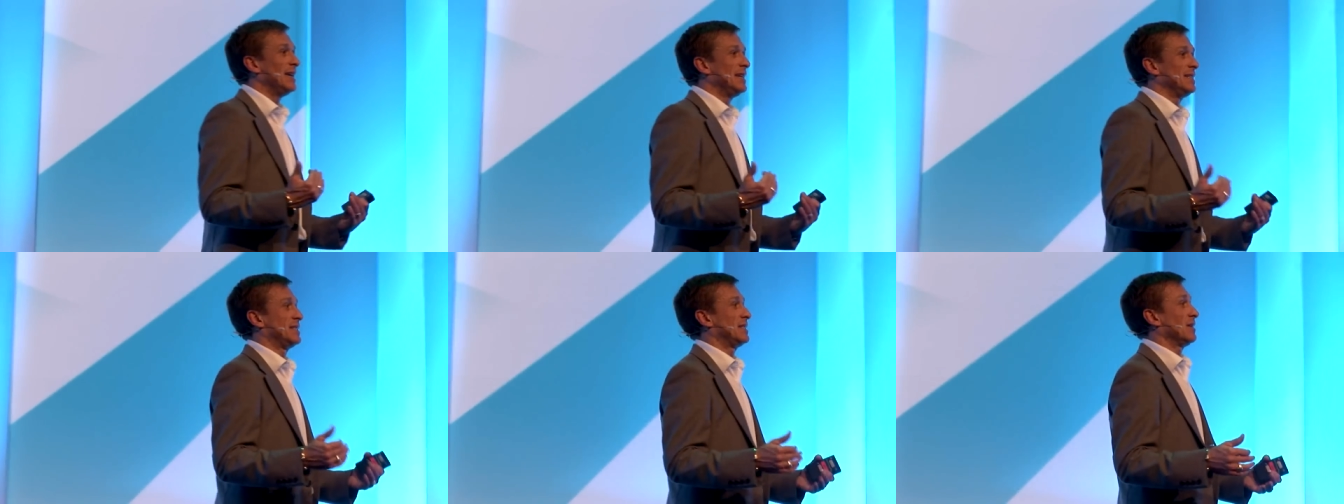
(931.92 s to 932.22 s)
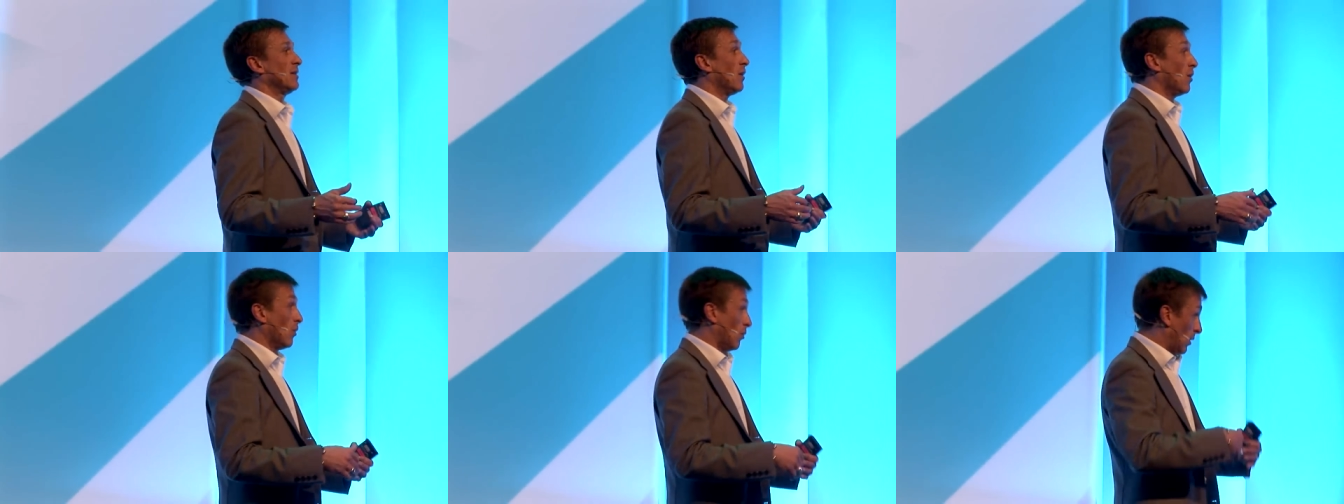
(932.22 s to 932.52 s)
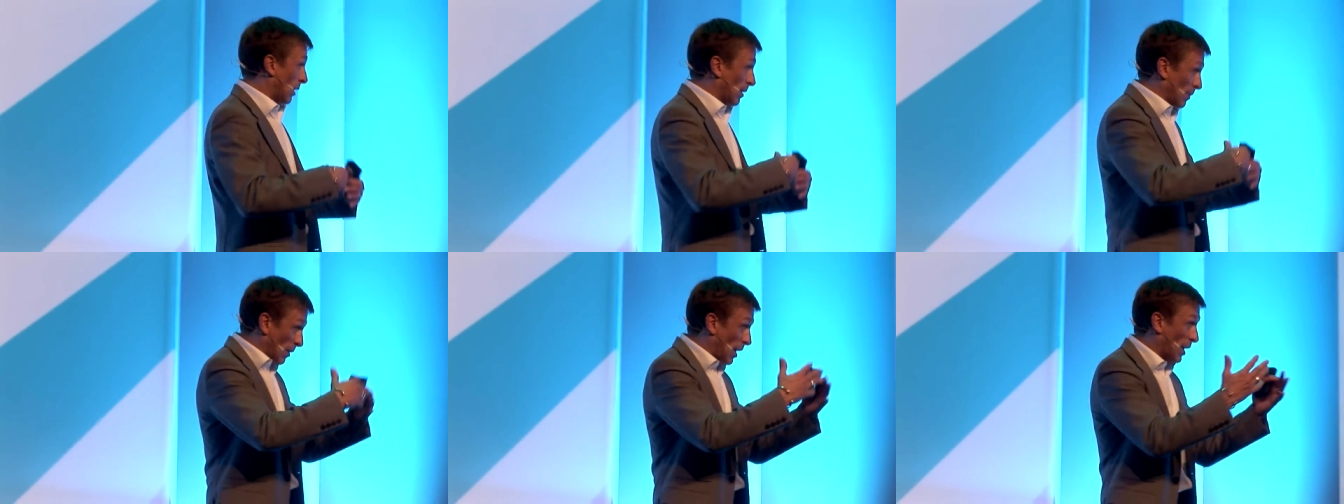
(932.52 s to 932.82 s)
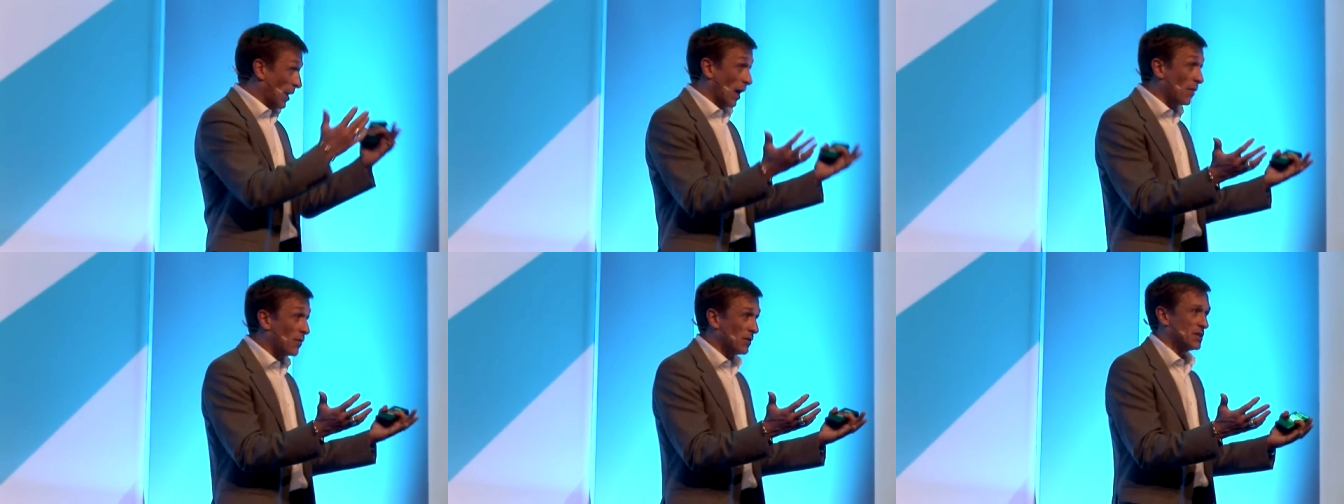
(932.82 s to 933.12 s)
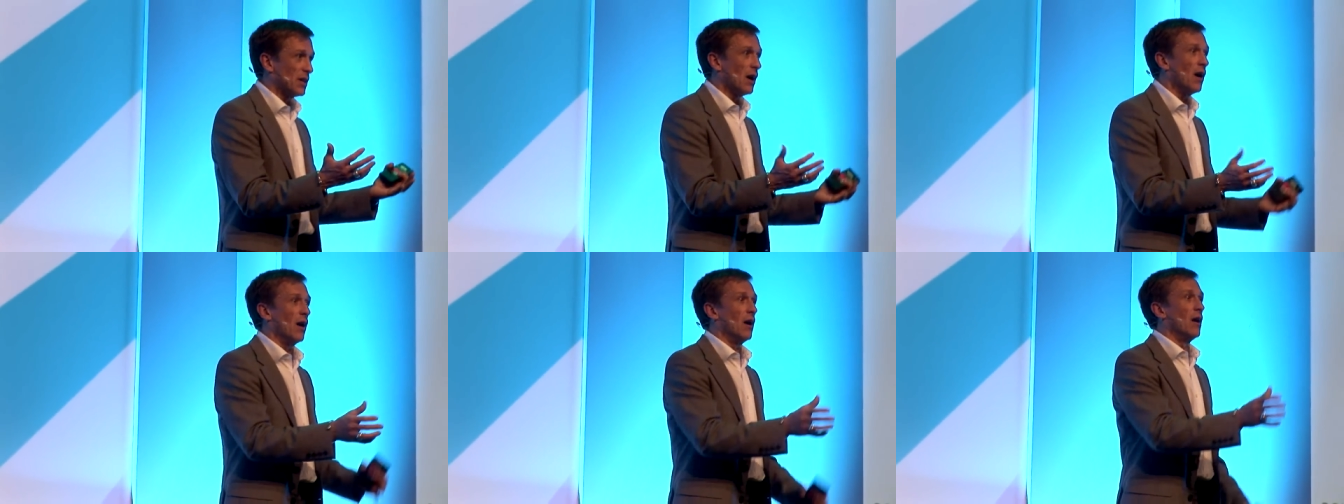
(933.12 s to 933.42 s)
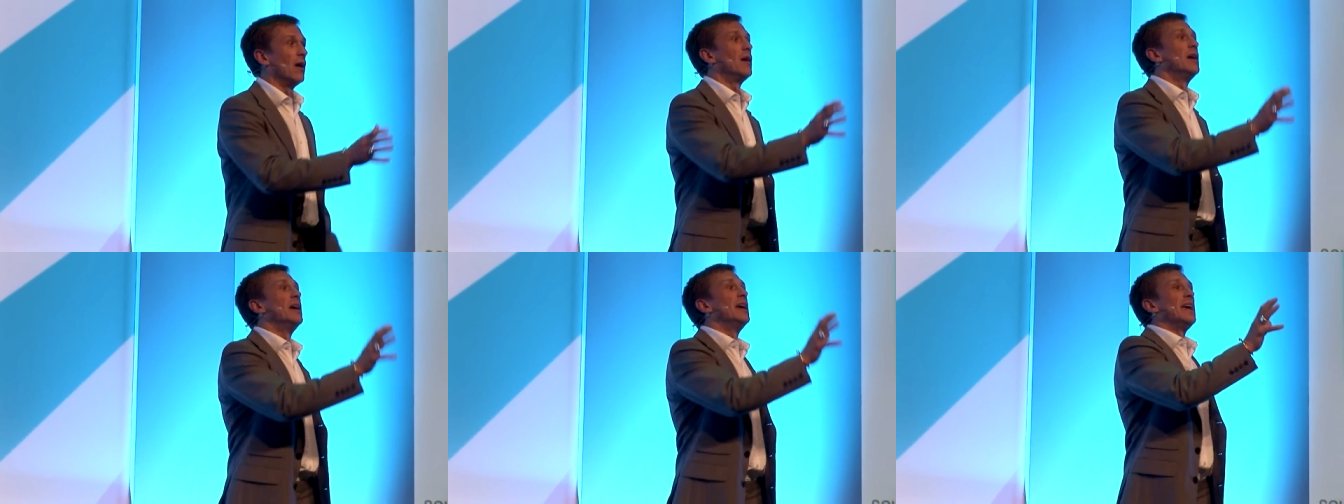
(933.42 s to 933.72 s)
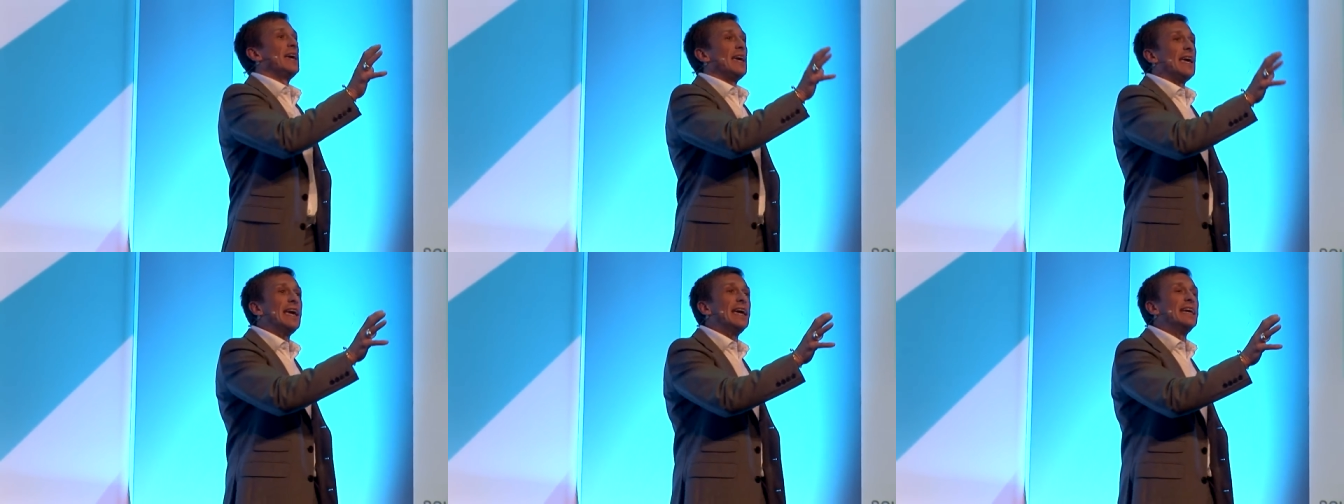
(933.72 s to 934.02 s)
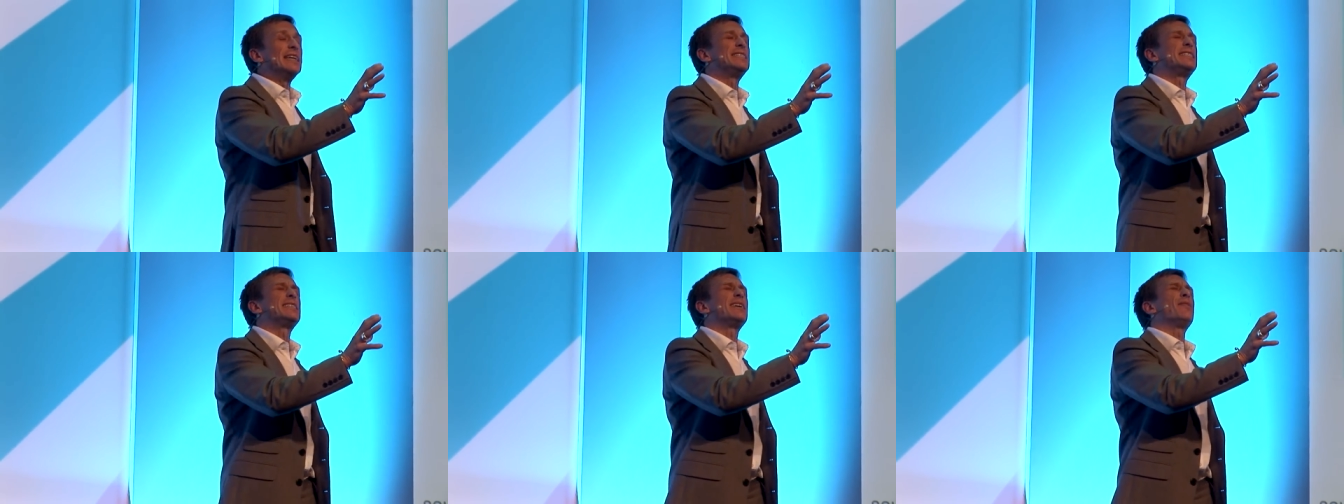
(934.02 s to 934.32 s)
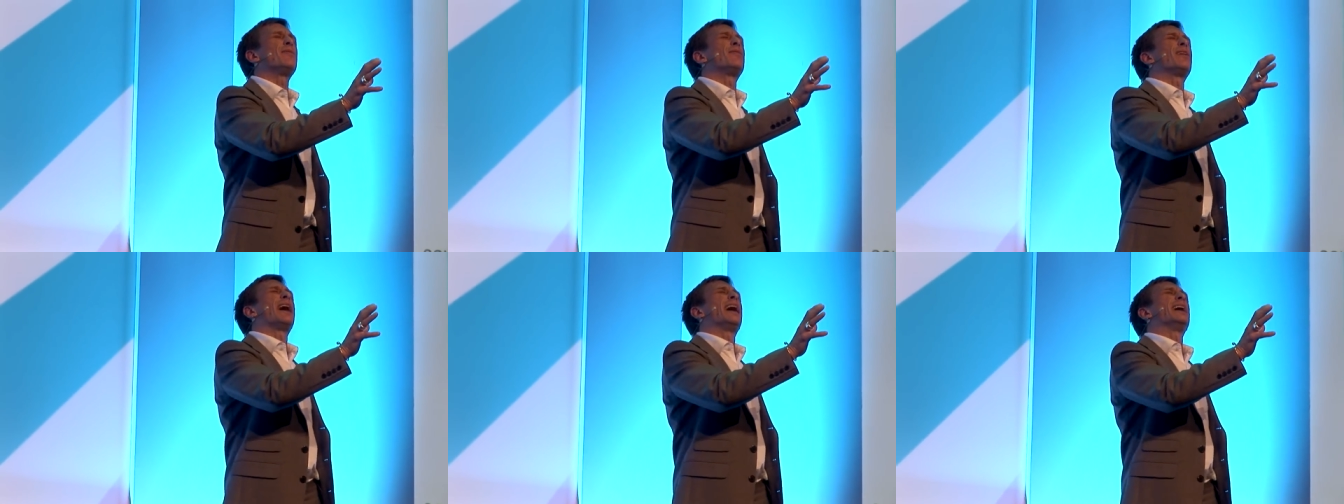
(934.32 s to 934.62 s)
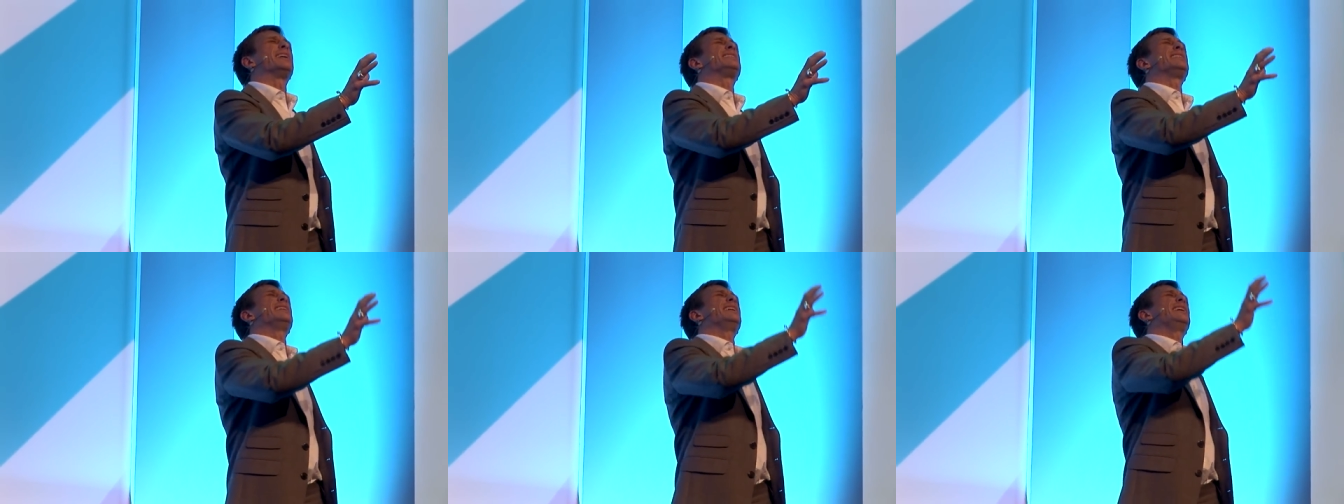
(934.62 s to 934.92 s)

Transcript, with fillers: is, and, others are, is that